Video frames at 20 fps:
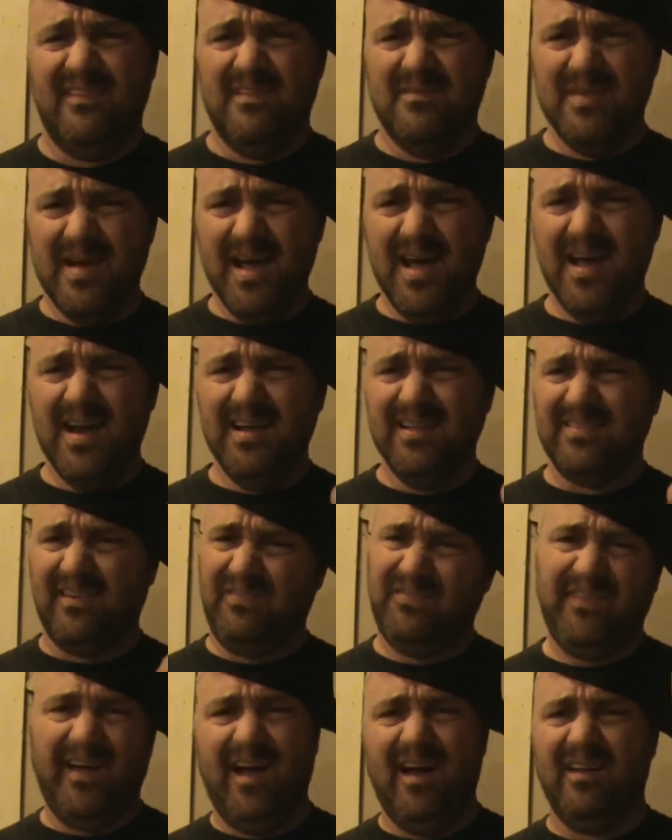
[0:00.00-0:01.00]
Man, it's
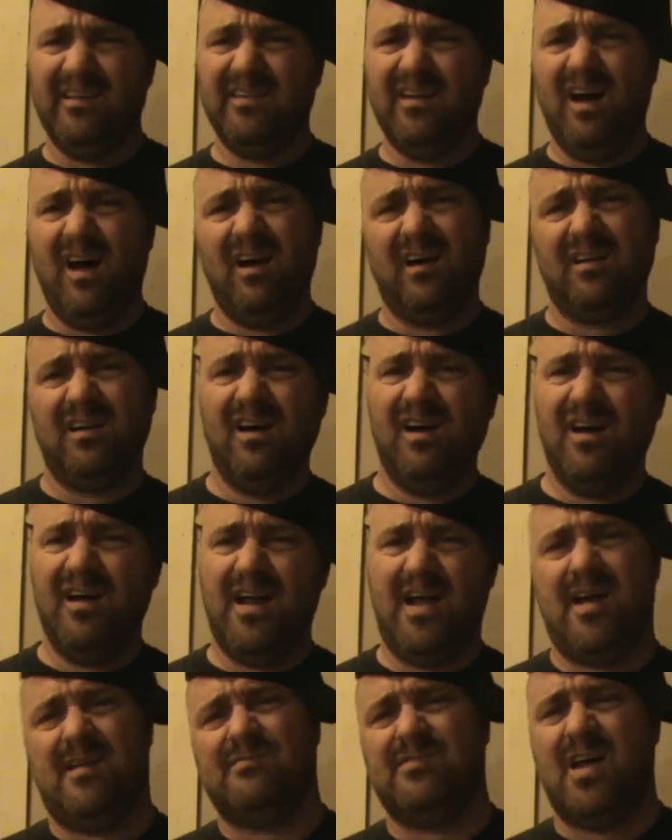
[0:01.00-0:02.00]
$1,000 gun
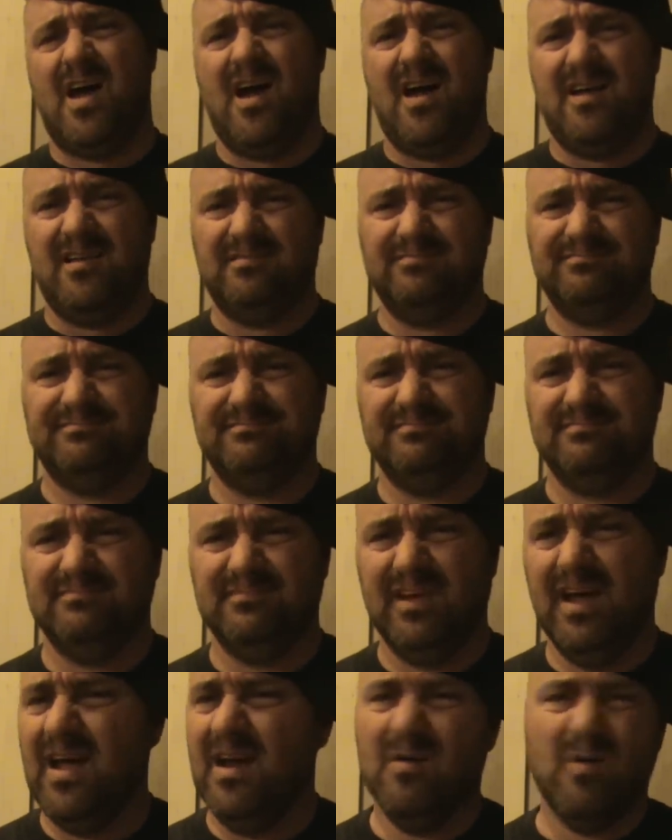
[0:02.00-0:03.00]
every day.
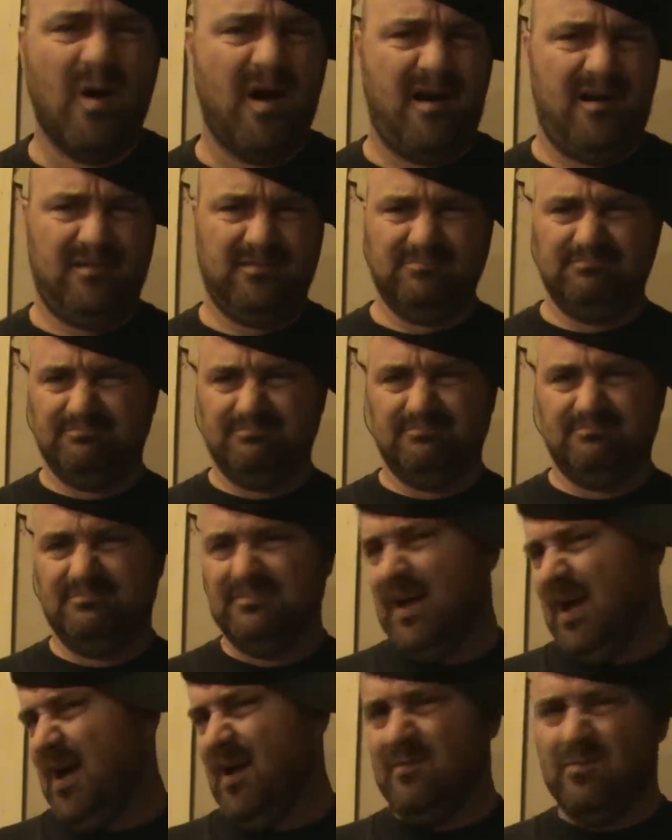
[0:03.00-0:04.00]
Anywhere.
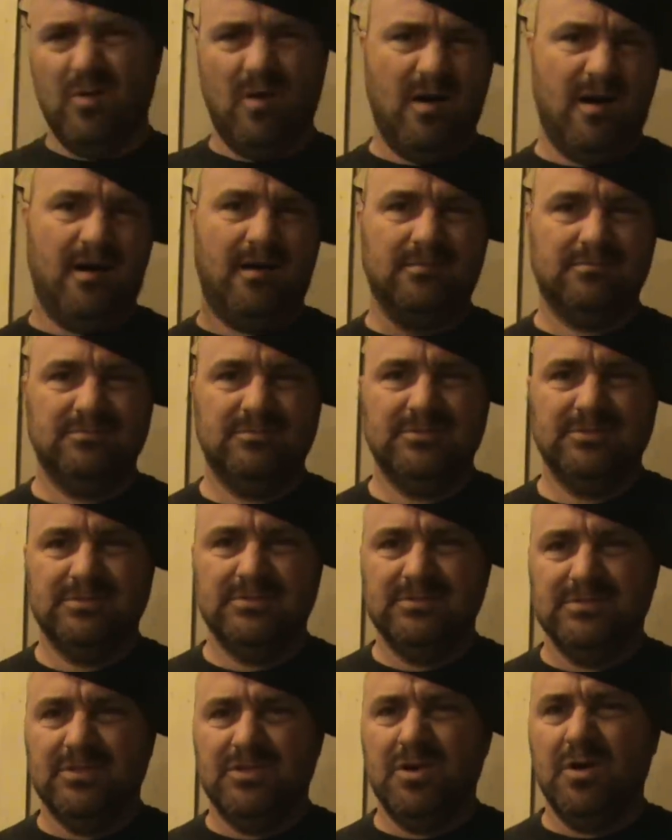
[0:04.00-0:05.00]
Everywhere.
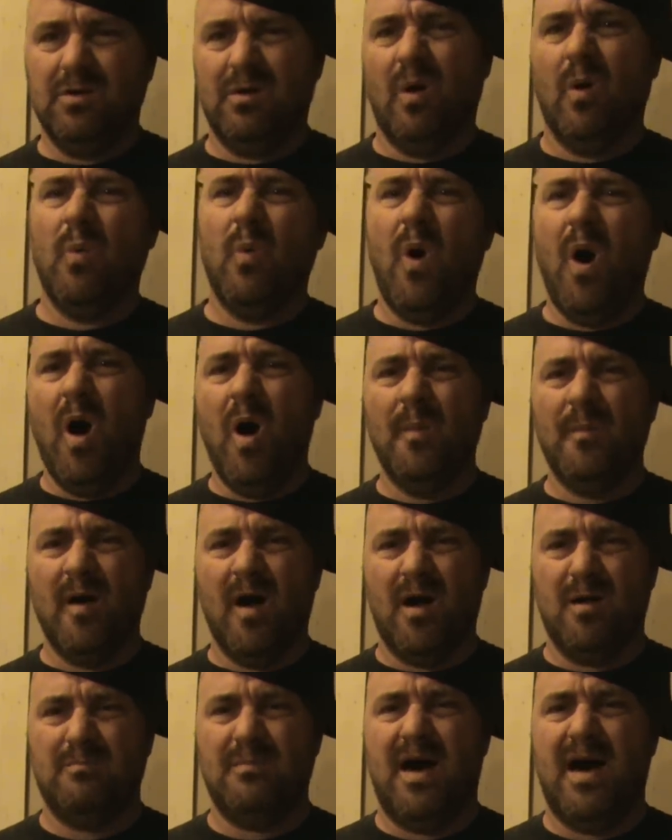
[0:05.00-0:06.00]
You go to
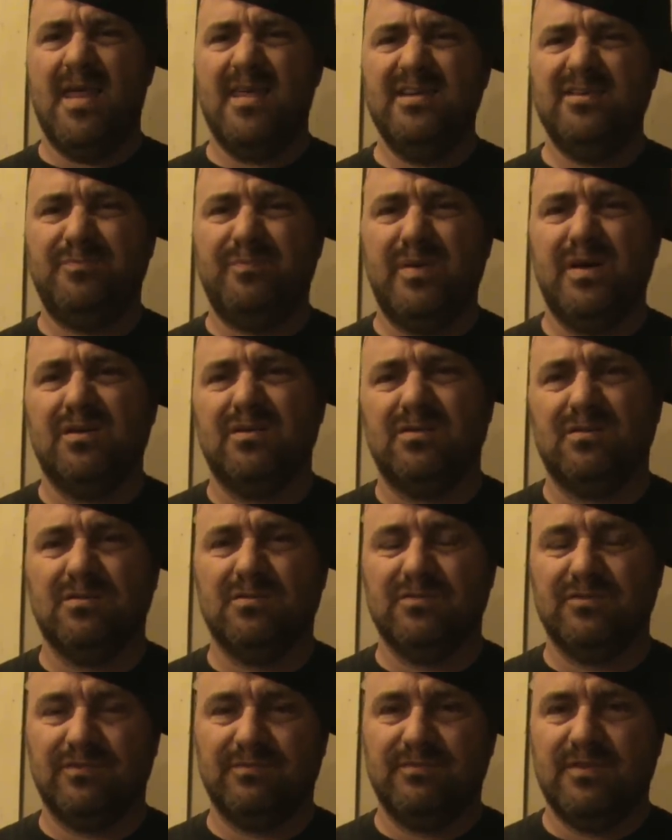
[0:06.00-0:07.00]
Walmart and buy these
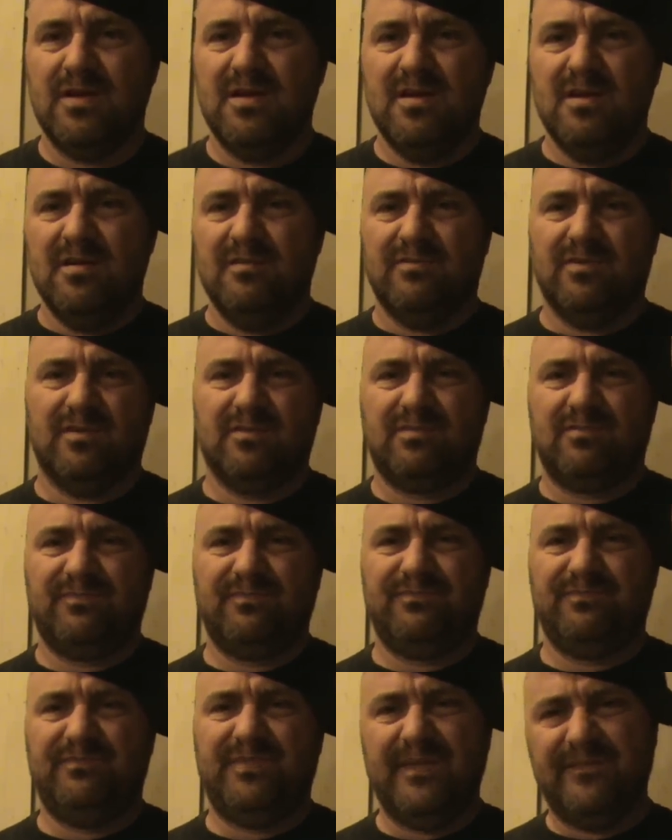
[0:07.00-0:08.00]
pistols for
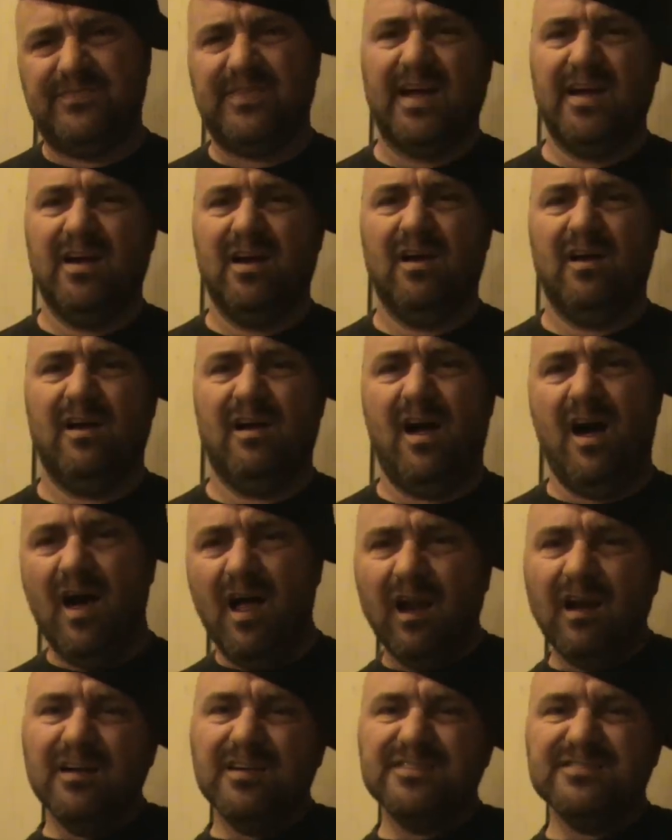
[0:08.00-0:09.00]

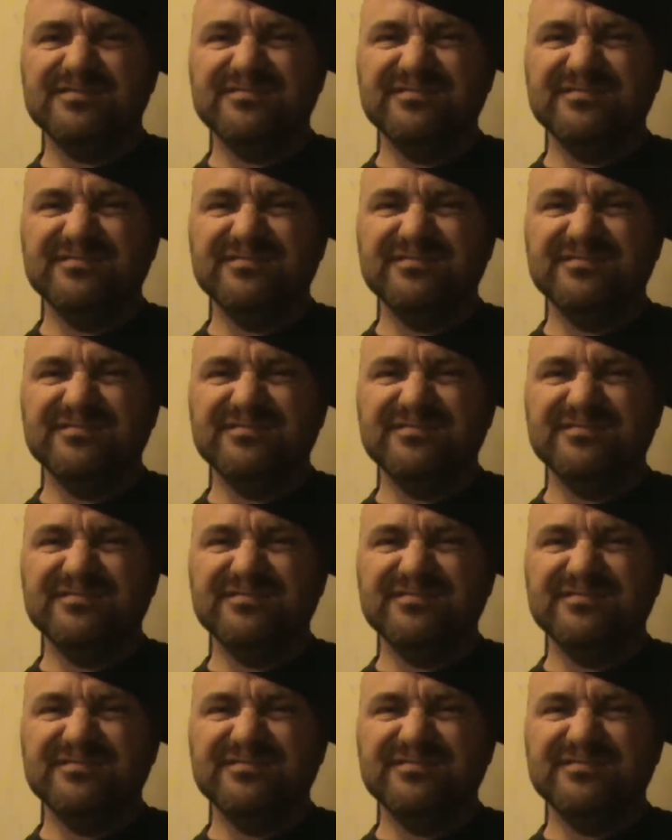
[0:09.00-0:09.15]
$1,500.